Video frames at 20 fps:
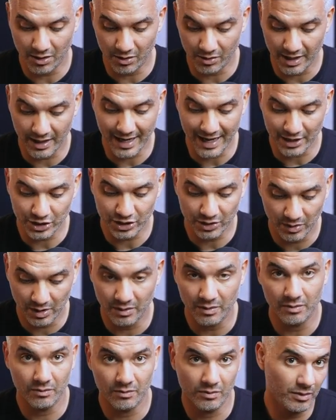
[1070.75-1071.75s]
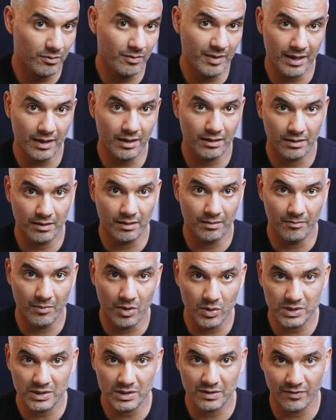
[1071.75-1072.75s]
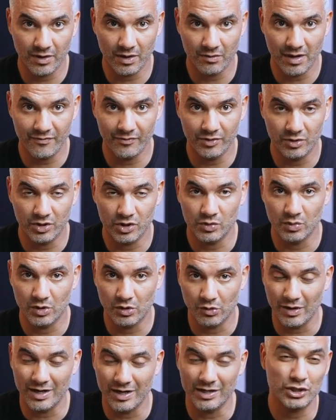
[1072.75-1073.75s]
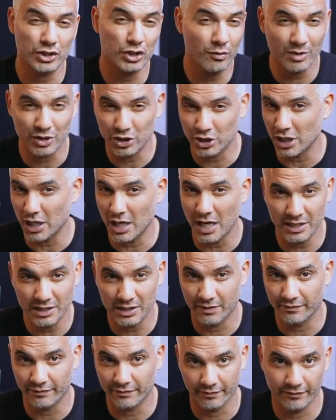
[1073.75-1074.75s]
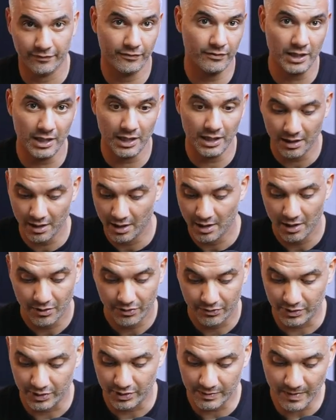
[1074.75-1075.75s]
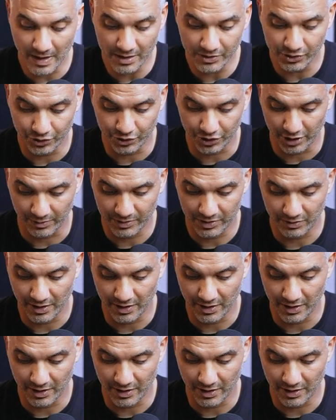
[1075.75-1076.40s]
okay, actually we make most of our revenue because we create so much content for free through sponsorships,